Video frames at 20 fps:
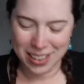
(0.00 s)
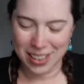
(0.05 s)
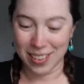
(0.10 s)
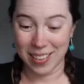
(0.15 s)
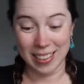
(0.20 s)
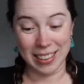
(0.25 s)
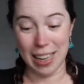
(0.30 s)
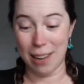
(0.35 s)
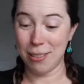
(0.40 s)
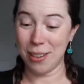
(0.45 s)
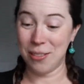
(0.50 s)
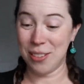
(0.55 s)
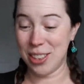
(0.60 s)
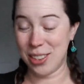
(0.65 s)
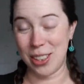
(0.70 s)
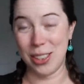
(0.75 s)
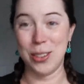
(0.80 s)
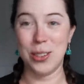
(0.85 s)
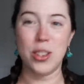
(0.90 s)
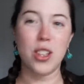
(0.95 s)
during that
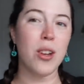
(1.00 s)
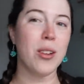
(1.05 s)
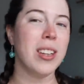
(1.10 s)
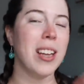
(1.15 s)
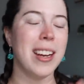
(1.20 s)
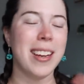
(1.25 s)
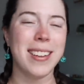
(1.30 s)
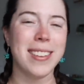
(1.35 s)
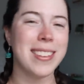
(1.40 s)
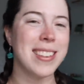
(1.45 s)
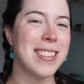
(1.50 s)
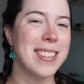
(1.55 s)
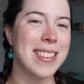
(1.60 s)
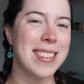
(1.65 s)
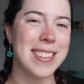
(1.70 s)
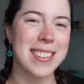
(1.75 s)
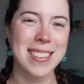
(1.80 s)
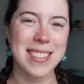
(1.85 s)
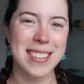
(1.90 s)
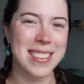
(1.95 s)
revision. So like this
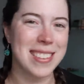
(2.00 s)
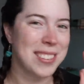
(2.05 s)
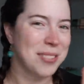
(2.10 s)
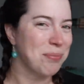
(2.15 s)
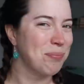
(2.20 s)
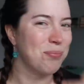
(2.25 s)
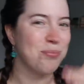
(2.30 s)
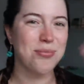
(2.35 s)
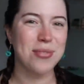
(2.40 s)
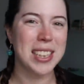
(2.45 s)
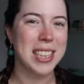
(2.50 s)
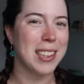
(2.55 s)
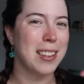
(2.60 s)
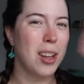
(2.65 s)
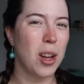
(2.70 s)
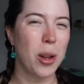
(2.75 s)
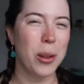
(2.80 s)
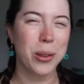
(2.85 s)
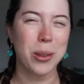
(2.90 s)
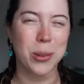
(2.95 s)
is,
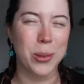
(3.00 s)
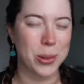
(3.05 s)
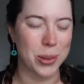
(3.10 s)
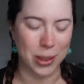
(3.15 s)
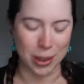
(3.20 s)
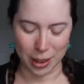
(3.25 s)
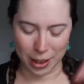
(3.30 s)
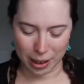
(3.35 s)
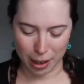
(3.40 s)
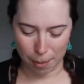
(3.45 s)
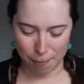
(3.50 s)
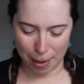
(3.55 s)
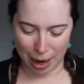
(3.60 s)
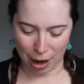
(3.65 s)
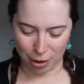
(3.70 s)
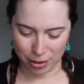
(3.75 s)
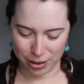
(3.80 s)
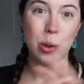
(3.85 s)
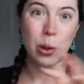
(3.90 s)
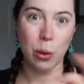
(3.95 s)
all the goals are gonna
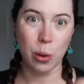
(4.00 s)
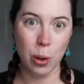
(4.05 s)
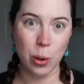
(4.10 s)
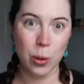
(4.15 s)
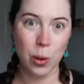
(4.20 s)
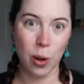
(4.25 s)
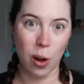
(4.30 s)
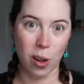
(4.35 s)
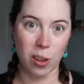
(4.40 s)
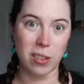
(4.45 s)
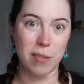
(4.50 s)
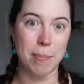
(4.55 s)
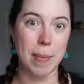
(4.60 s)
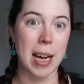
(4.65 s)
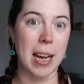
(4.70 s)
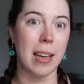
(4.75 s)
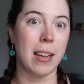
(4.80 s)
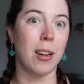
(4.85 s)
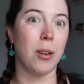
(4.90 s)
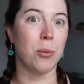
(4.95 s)
compound. So those are all of
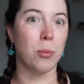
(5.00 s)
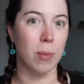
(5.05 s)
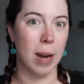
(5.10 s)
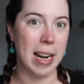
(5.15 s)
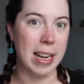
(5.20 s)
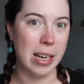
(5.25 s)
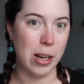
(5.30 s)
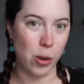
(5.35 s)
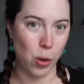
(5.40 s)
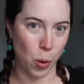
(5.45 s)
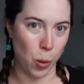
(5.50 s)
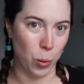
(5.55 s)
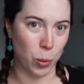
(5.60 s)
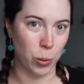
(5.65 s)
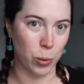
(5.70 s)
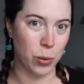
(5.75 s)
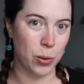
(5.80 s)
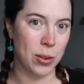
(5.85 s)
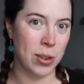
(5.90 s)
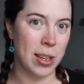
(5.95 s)
my writing
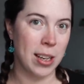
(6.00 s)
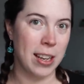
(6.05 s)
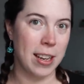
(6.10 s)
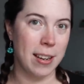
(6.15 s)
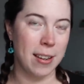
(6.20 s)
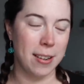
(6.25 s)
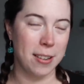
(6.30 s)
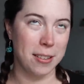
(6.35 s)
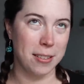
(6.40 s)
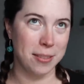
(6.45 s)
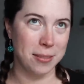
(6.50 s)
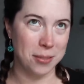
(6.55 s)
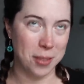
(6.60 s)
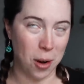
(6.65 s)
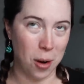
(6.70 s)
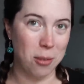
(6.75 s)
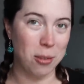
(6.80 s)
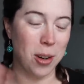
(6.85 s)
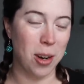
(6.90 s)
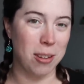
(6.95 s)
goals
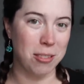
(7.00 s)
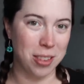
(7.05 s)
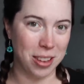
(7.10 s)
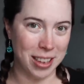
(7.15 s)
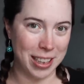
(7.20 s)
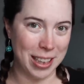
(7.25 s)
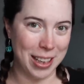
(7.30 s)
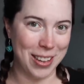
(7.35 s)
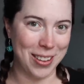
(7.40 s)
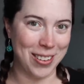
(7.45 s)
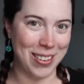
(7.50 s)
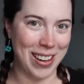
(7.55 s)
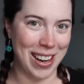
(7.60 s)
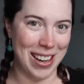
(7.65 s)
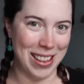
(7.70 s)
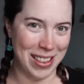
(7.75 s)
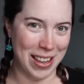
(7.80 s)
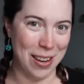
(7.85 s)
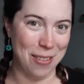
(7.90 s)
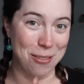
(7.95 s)
overall for the year
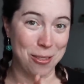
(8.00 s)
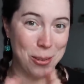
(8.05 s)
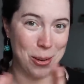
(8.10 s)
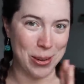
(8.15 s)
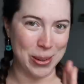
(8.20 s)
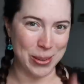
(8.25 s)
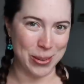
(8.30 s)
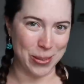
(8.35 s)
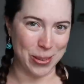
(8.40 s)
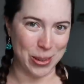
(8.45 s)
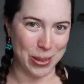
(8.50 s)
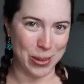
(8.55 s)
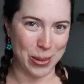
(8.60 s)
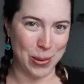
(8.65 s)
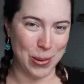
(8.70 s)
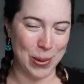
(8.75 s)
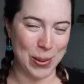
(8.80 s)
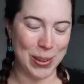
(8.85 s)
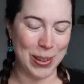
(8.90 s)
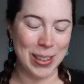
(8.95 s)
and then for this first
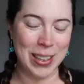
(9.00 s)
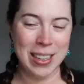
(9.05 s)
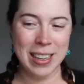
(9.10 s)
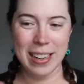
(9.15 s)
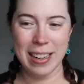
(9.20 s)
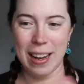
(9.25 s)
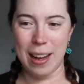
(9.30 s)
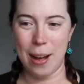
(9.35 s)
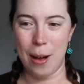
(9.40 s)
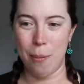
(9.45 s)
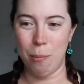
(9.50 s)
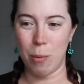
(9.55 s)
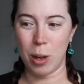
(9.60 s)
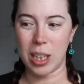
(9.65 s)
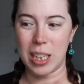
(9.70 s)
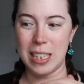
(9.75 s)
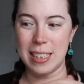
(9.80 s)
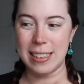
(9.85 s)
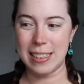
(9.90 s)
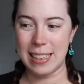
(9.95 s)
quarter. Um, we're
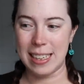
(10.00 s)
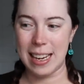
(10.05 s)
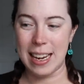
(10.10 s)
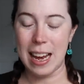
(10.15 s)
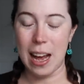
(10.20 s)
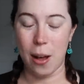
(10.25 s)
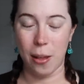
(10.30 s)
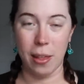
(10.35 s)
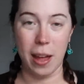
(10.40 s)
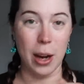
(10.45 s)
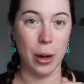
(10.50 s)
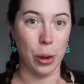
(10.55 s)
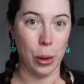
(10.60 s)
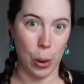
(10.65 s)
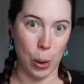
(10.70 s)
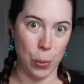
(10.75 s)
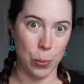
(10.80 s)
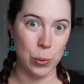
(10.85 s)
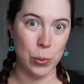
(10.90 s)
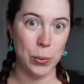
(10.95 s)
gonna see how that
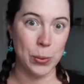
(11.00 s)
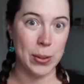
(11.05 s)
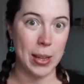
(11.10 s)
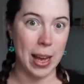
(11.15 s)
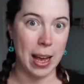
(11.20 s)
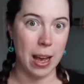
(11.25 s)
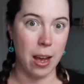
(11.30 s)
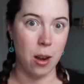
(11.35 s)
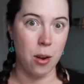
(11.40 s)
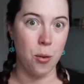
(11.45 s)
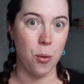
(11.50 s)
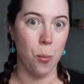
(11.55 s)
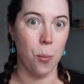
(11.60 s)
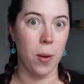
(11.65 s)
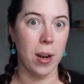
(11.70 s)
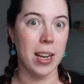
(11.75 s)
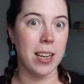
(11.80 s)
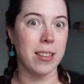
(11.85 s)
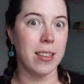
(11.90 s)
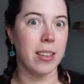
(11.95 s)
goes and
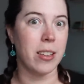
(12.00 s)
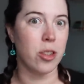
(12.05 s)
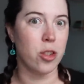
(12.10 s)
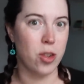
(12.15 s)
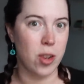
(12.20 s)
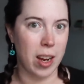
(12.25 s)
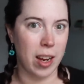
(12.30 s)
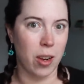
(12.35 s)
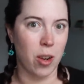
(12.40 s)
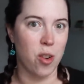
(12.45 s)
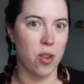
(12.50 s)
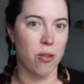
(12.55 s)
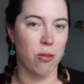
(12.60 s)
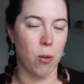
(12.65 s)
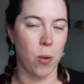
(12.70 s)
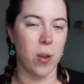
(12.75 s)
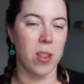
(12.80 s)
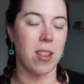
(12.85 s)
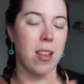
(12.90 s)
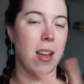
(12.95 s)
what I need to change
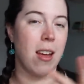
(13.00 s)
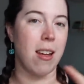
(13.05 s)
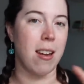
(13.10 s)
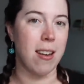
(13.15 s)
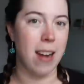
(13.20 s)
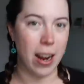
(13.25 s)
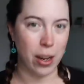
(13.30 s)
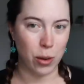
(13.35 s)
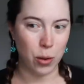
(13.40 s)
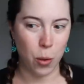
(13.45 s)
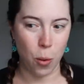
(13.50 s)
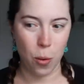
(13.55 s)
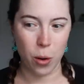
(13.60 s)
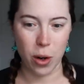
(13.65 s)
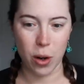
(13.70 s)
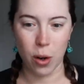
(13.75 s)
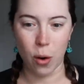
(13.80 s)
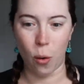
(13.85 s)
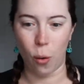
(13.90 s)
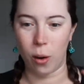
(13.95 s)
for the next
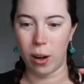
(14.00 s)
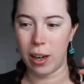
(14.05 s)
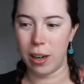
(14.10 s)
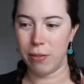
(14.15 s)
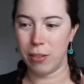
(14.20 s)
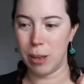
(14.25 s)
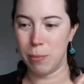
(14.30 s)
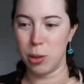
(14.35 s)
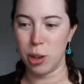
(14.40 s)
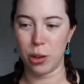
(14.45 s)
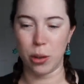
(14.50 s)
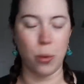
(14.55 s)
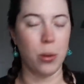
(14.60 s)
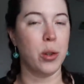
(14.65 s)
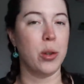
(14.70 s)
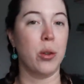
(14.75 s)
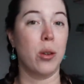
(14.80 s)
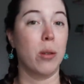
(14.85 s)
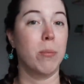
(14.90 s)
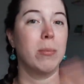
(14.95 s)
quarter or if I'm just
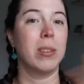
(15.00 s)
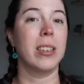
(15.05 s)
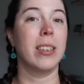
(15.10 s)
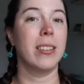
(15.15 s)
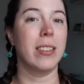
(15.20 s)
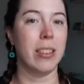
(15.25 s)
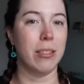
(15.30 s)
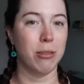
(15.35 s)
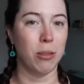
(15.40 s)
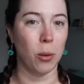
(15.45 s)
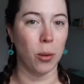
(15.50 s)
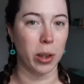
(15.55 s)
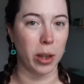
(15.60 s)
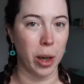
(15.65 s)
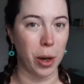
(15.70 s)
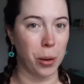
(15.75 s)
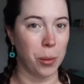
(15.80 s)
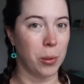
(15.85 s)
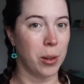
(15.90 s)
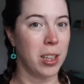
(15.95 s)
going to completely
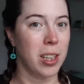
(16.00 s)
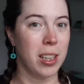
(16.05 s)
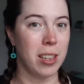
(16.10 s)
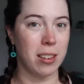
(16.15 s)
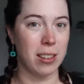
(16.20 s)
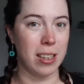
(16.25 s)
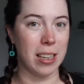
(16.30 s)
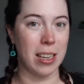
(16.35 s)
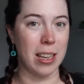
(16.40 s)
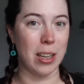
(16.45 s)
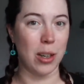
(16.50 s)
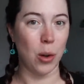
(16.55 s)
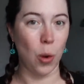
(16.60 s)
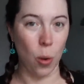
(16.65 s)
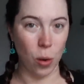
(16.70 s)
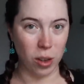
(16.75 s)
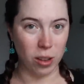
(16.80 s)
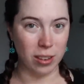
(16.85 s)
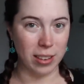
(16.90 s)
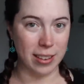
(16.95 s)
forego the
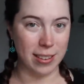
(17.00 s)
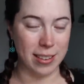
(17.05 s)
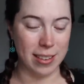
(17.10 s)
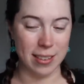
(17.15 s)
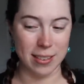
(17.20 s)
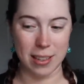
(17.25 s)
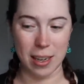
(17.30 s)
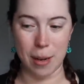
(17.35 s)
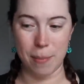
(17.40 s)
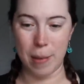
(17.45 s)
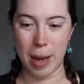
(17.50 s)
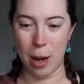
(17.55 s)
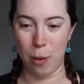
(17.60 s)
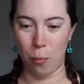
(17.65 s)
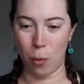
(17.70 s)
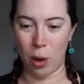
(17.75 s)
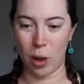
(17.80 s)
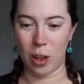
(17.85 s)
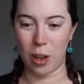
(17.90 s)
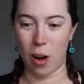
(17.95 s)
quarterly system
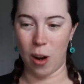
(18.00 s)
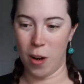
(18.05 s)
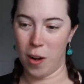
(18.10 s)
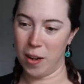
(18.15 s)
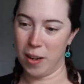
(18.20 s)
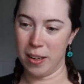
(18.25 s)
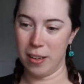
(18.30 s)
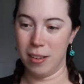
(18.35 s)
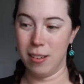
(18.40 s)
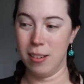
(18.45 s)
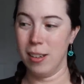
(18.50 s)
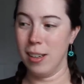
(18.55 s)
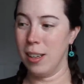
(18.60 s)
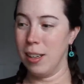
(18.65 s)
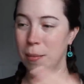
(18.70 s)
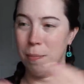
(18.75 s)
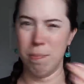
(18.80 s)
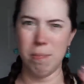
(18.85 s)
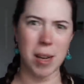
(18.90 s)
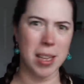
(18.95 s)
and work on
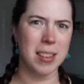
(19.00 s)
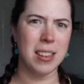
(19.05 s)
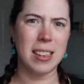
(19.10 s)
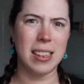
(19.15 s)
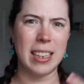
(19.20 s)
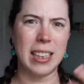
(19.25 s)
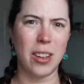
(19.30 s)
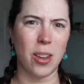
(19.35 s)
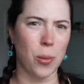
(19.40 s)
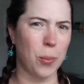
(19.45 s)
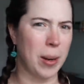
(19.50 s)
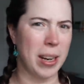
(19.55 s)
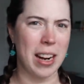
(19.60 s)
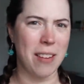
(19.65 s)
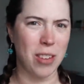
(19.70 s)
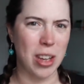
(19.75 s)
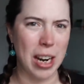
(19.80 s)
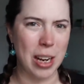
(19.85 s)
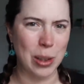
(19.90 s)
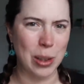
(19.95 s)
monthly or whatever